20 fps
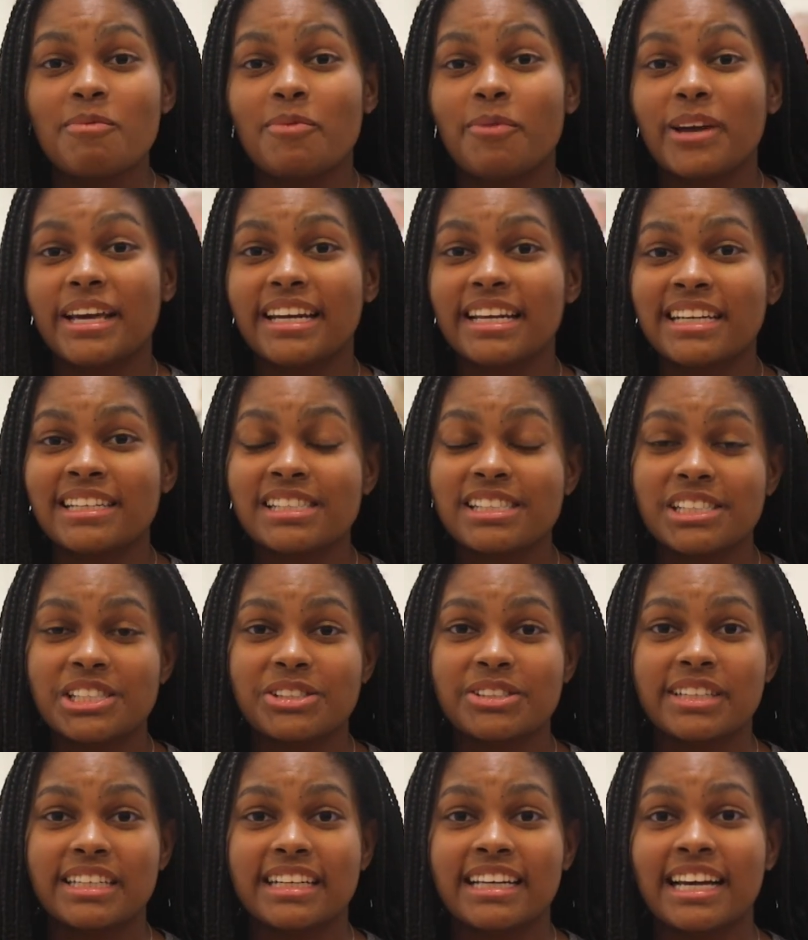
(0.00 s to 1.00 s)
Getting into
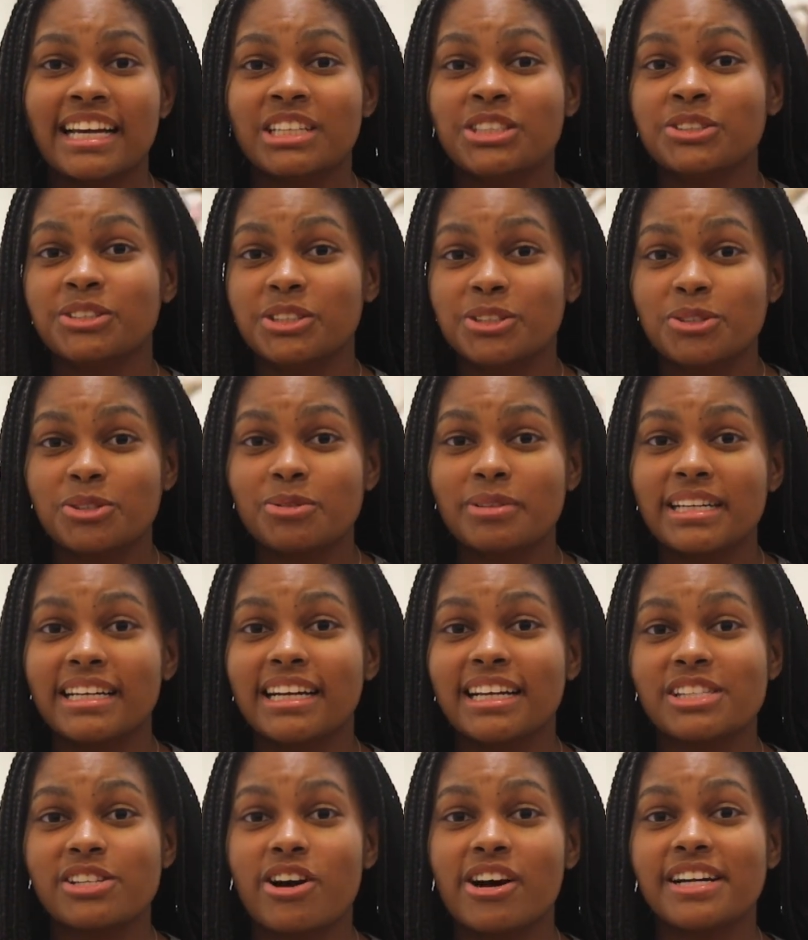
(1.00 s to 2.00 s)
cheerleading and you're new to it,
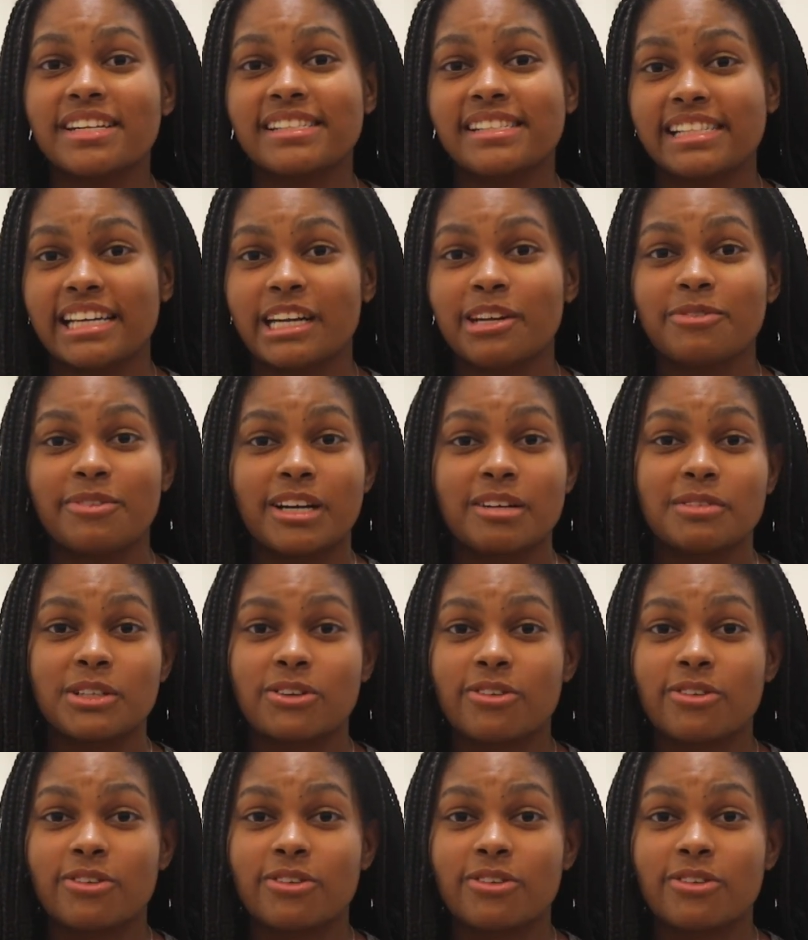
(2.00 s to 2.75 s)
it's hard to stand in front of a